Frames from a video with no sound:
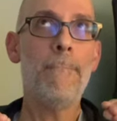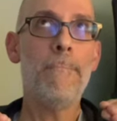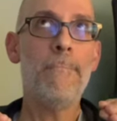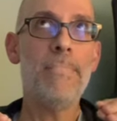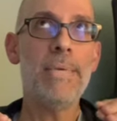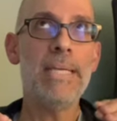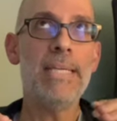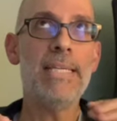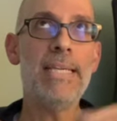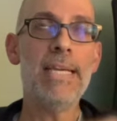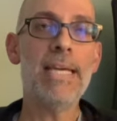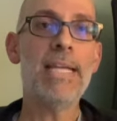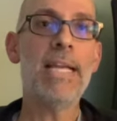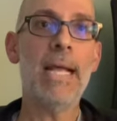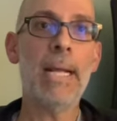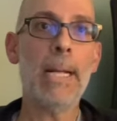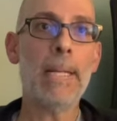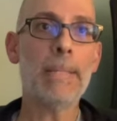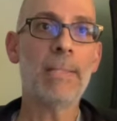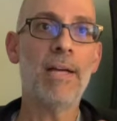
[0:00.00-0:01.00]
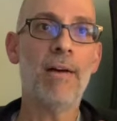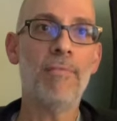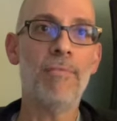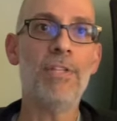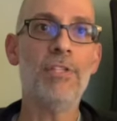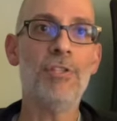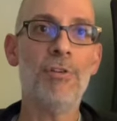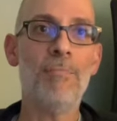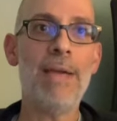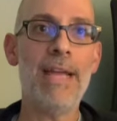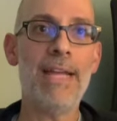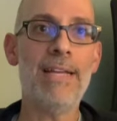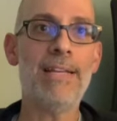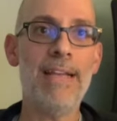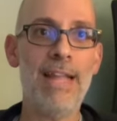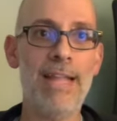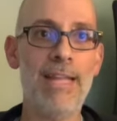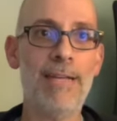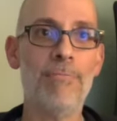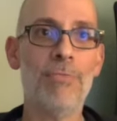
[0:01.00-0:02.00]
beginning of the domain
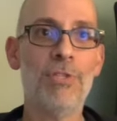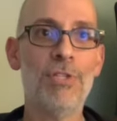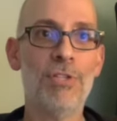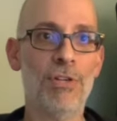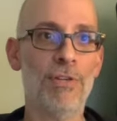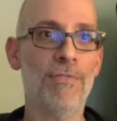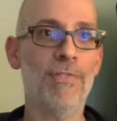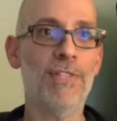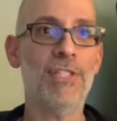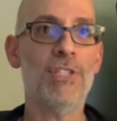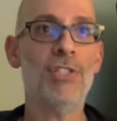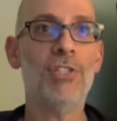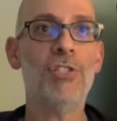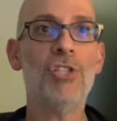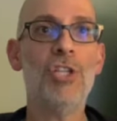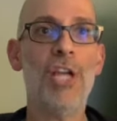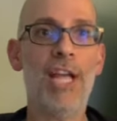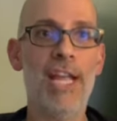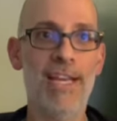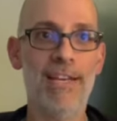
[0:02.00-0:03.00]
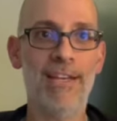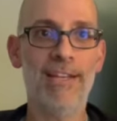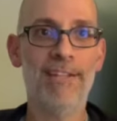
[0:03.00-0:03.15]
name service chain.